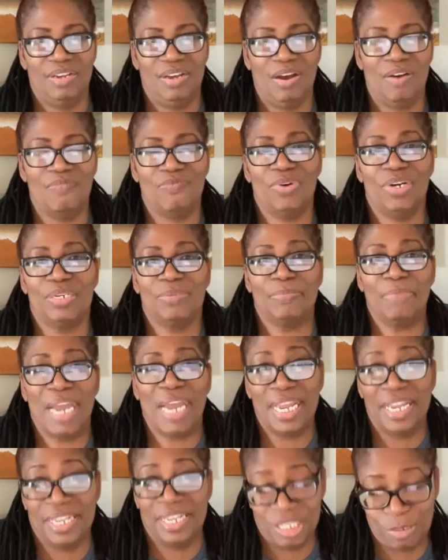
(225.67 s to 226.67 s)
of what
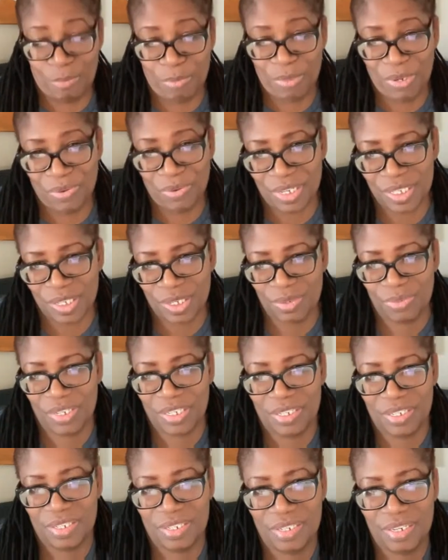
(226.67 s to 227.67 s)
my experience
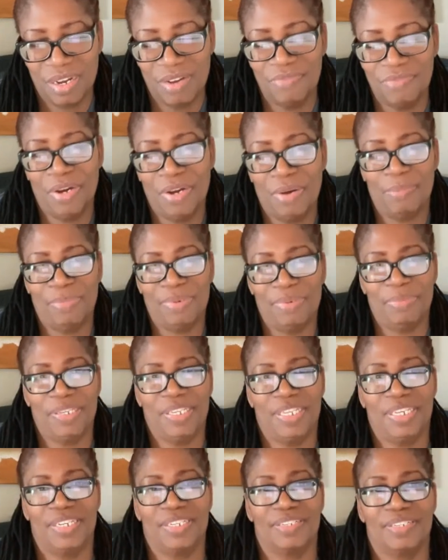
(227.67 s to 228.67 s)
was of humble
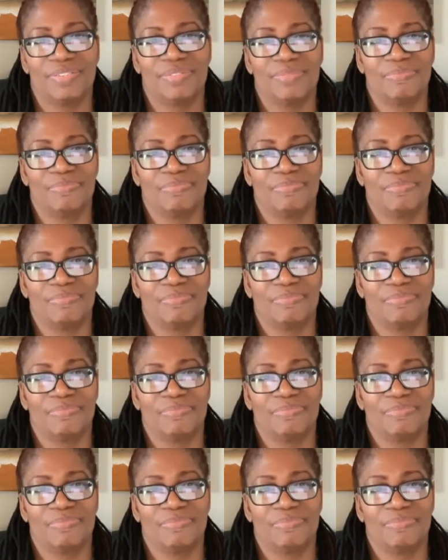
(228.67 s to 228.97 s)
beginning.